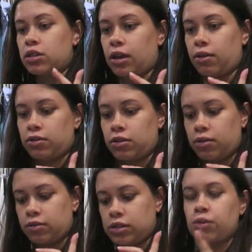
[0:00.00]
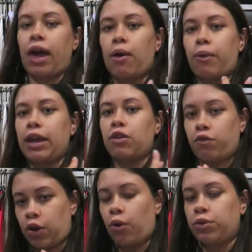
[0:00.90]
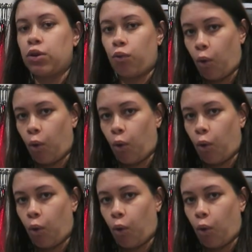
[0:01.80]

to, so that way you've known you've